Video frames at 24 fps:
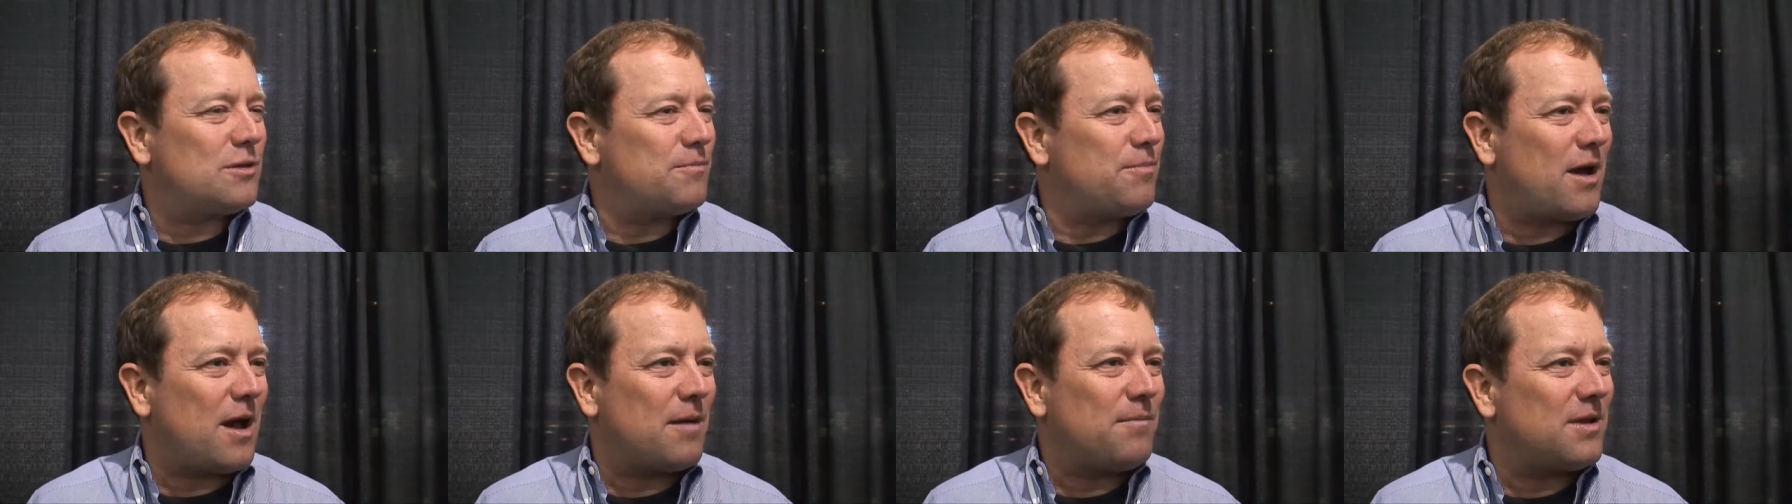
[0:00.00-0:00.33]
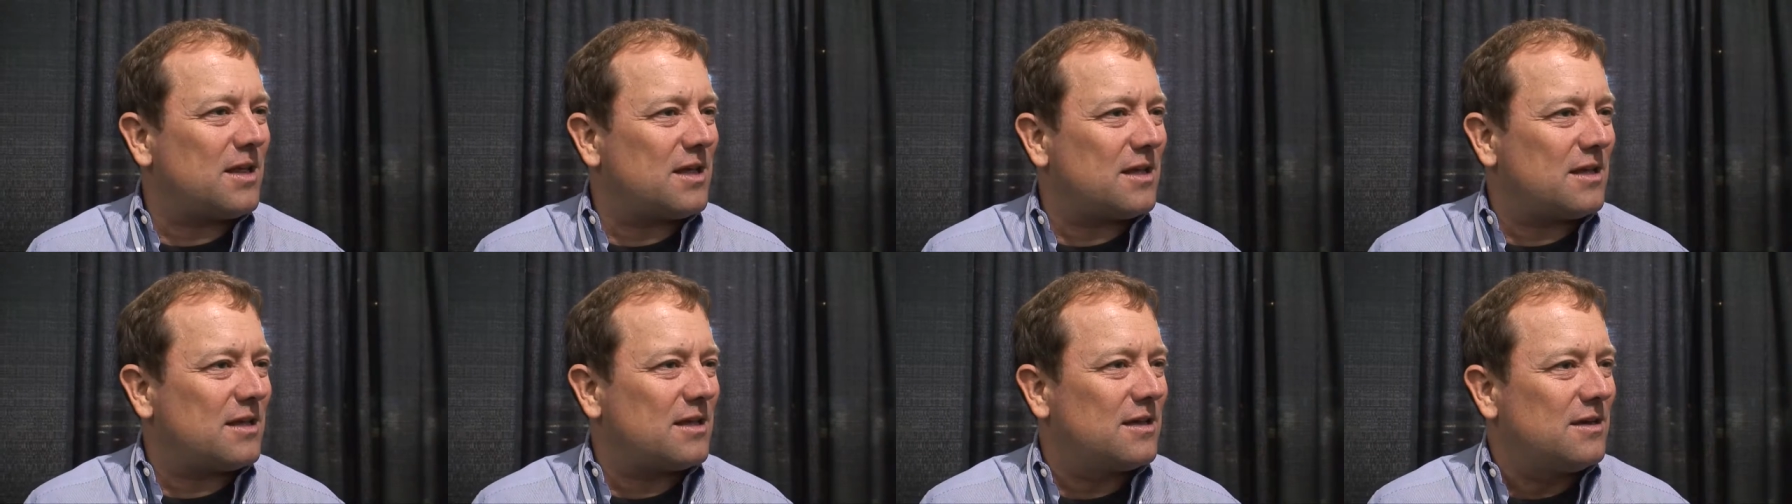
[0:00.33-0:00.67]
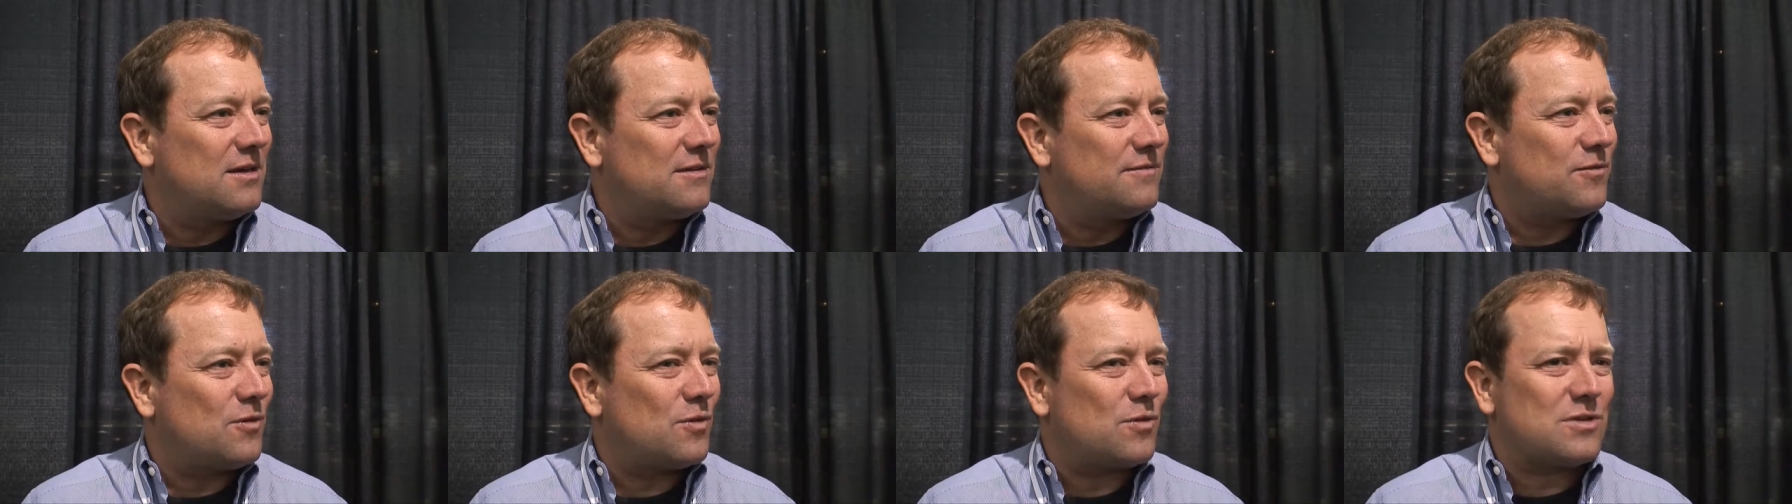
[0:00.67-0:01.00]
public
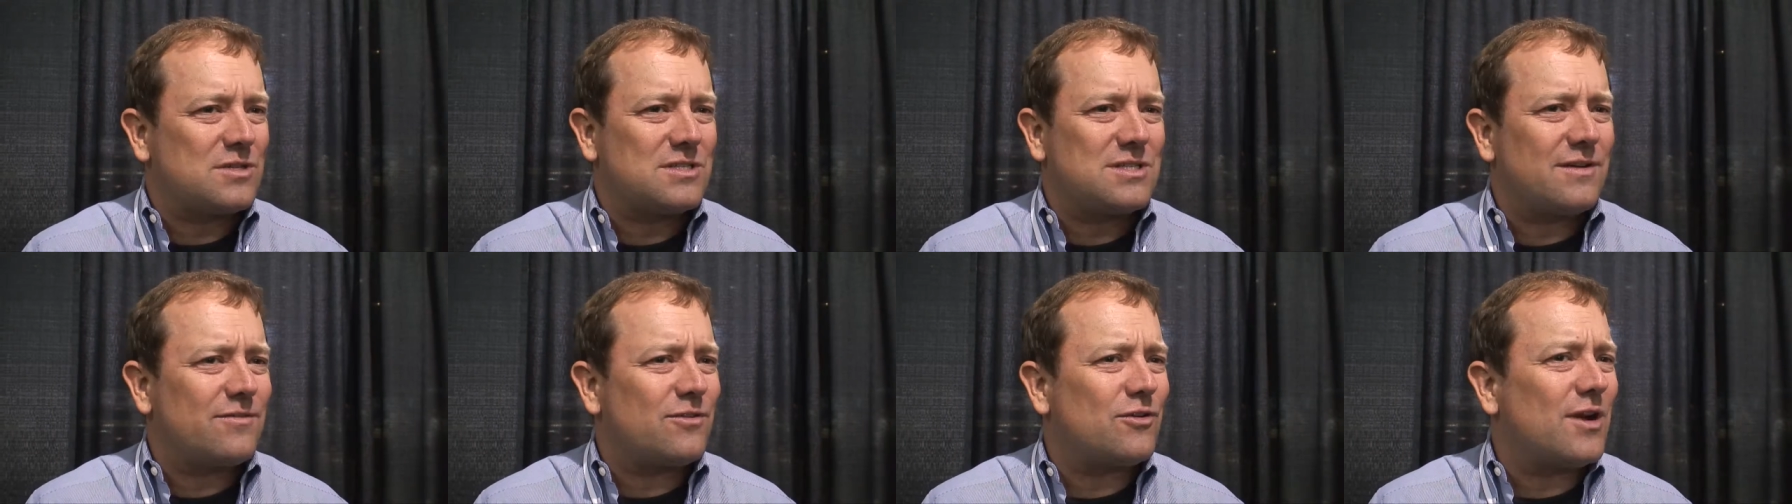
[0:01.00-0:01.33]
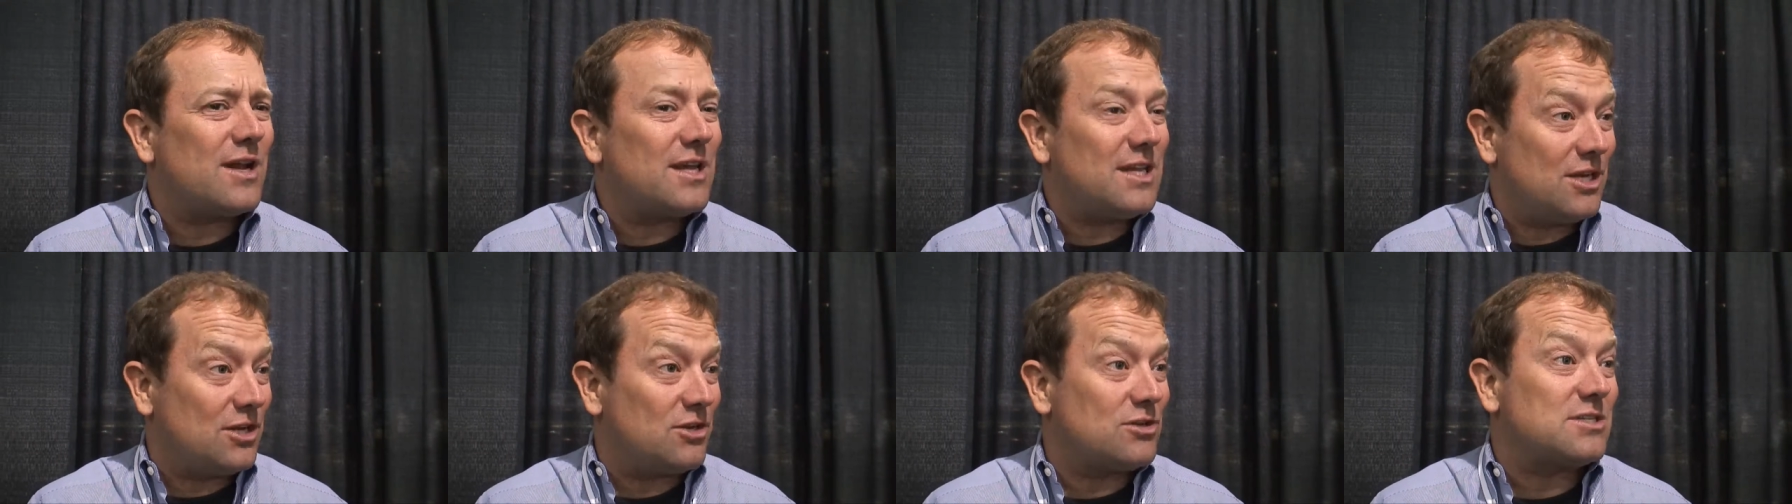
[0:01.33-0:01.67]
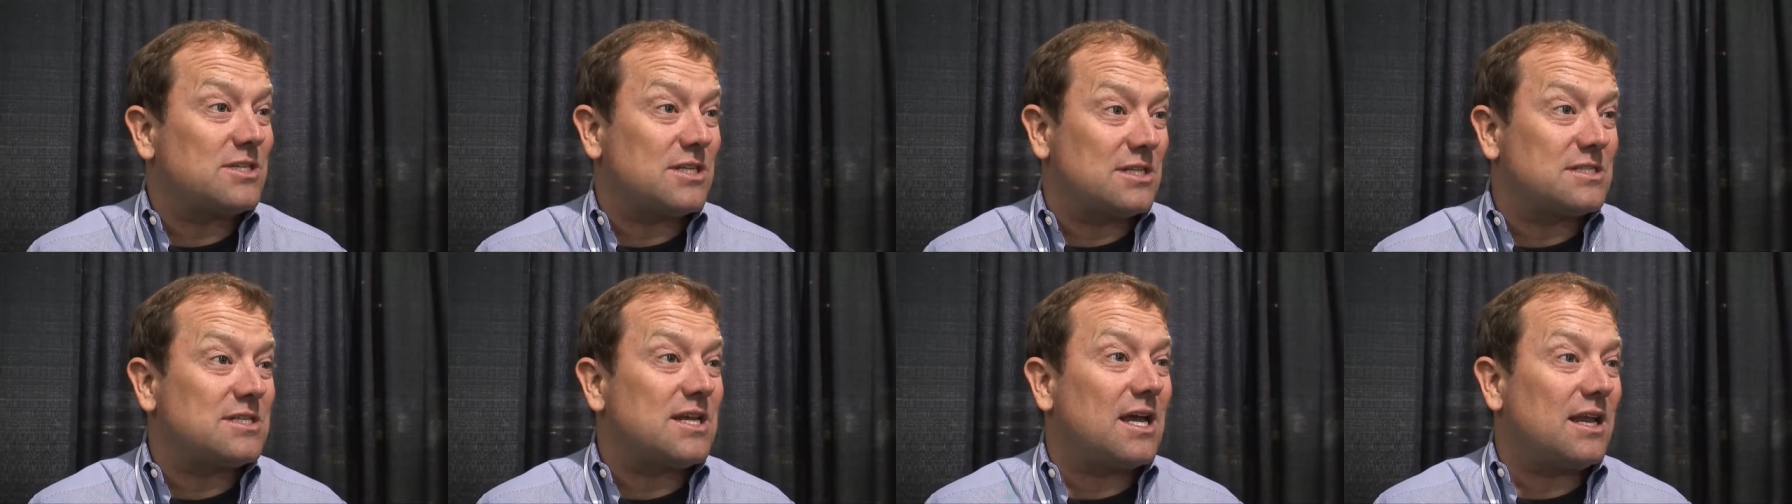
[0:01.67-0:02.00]
for seven or eight years
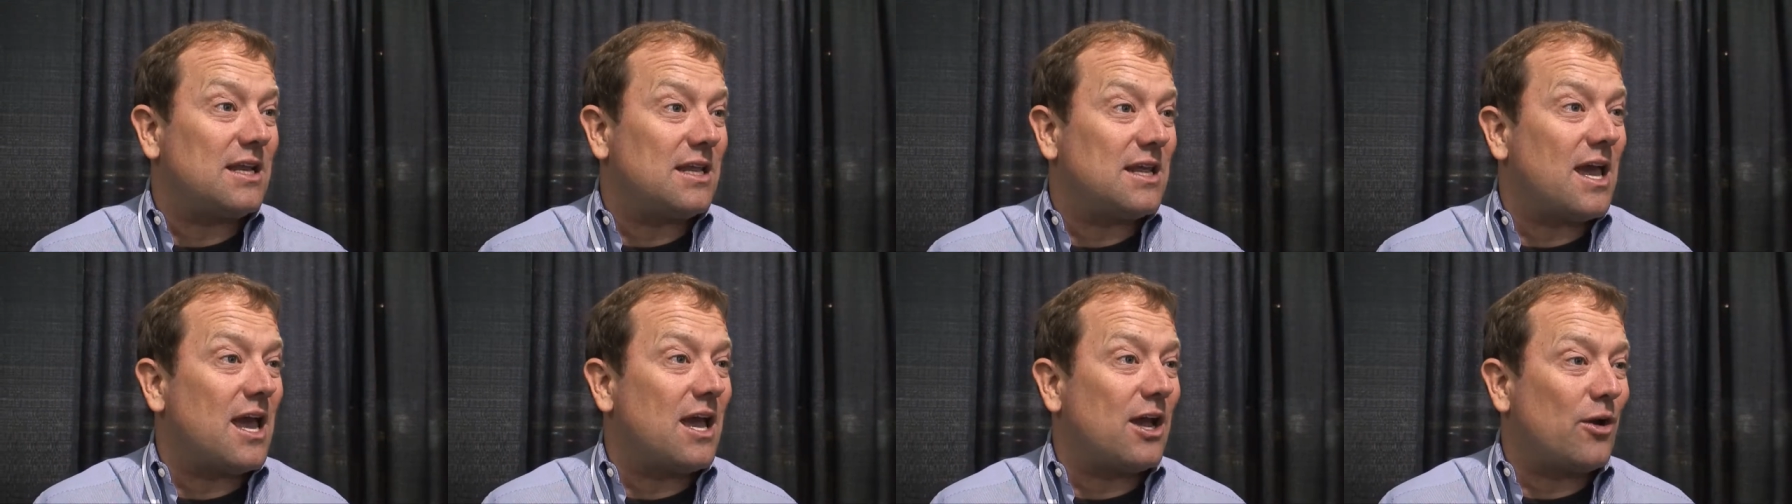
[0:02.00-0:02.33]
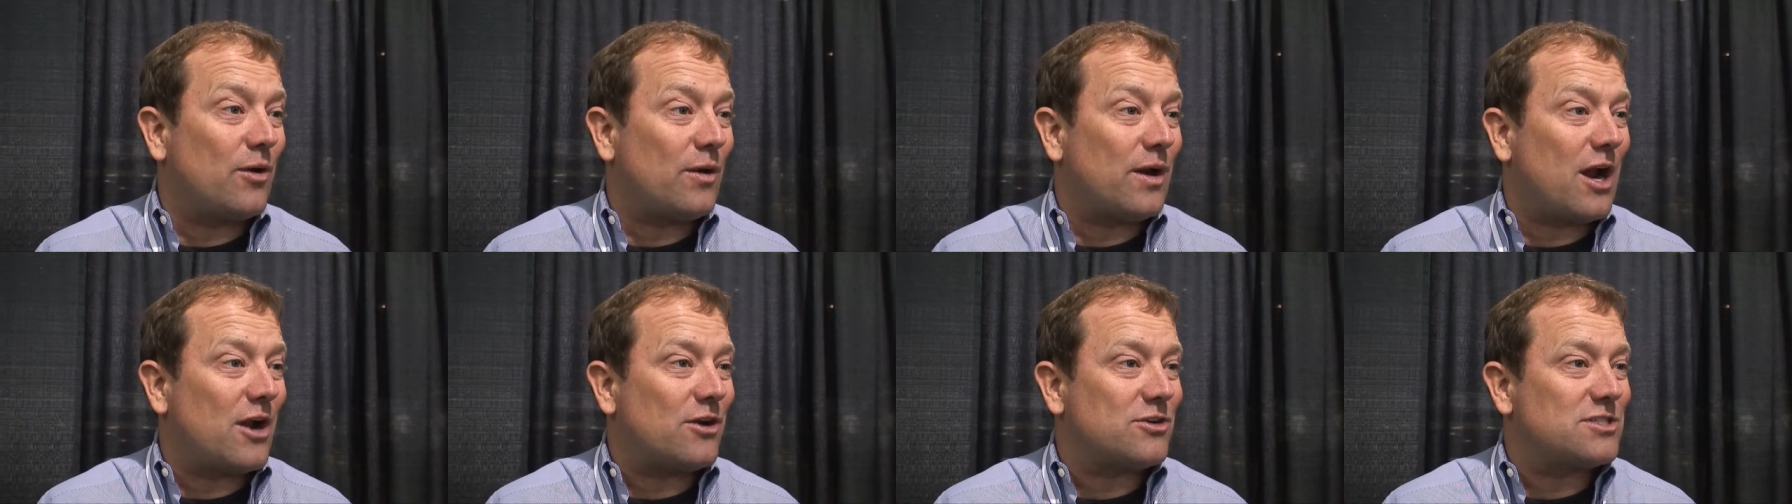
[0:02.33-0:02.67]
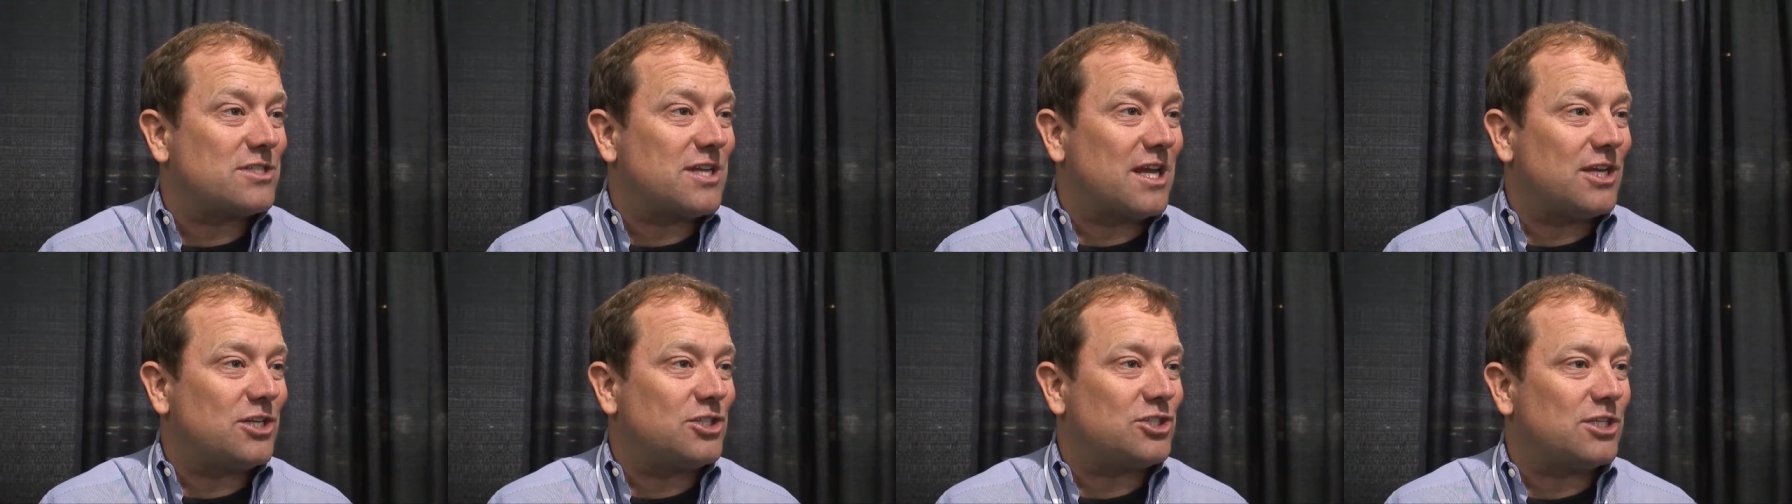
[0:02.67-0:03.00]
in San Diego at our
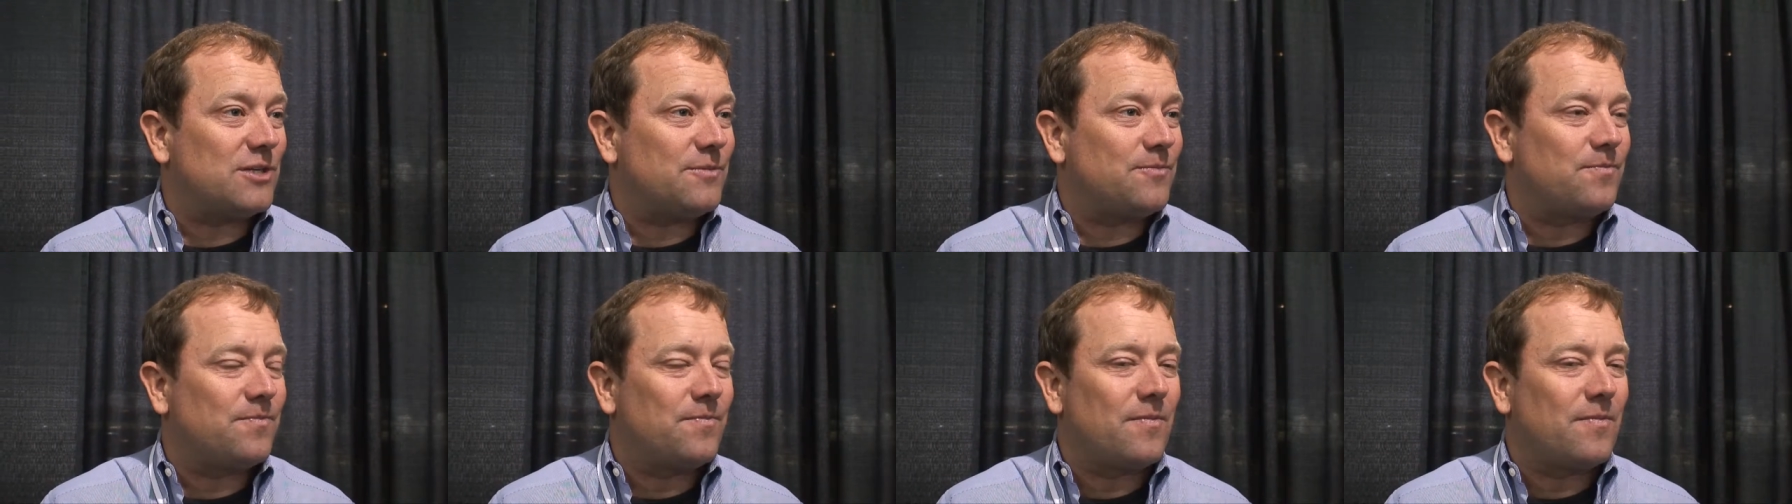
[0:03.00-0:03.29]
station.